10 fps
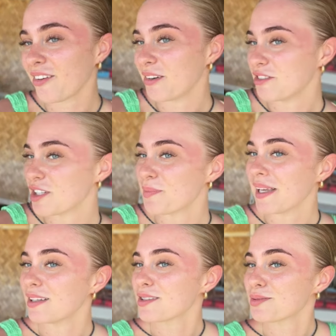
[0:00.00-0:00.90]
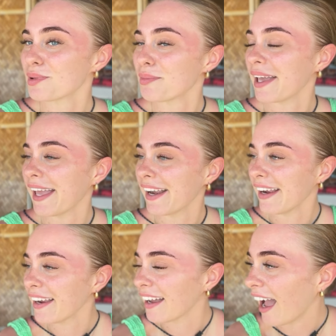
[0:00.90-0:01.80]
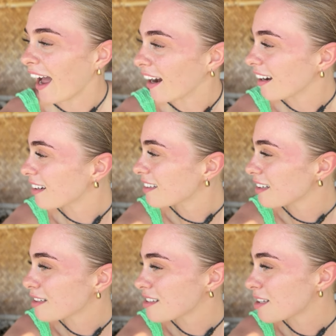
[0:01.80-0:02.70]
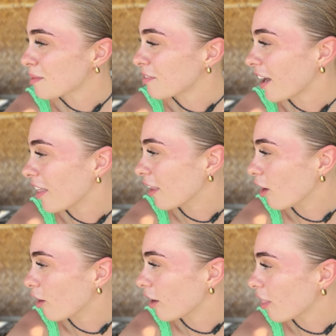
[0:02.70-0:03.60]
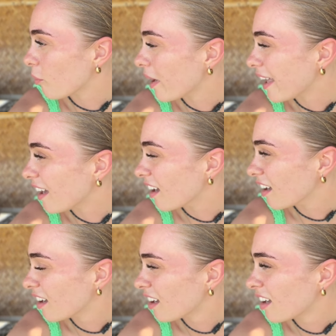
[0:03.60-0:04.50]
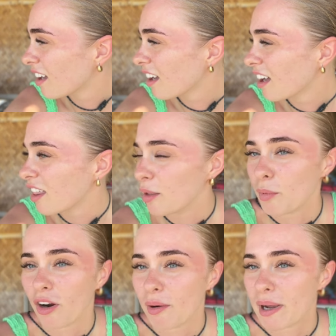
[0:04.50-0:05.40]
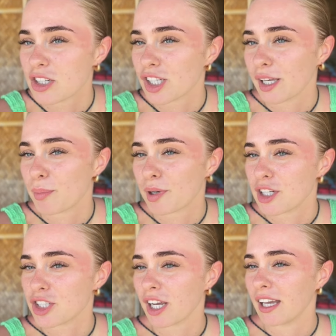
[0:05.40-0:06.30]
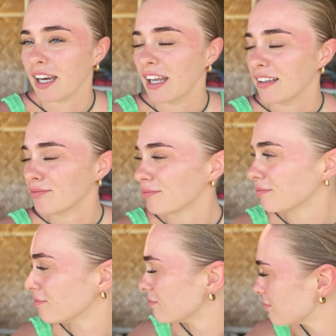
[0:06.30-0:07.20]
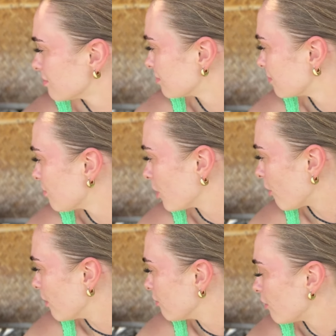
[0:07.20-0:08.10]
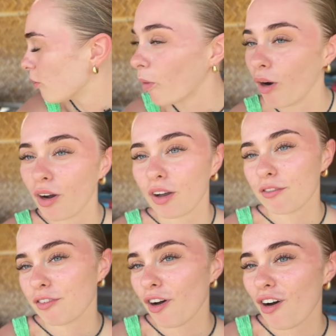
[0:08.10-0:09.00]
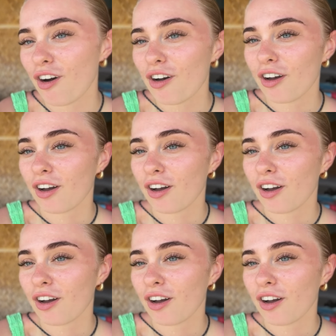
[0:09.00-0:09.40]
We've just been swimming, and to be fair, the longer that we're here, the more I'm actually appreciating it. We're going for a walk at 4.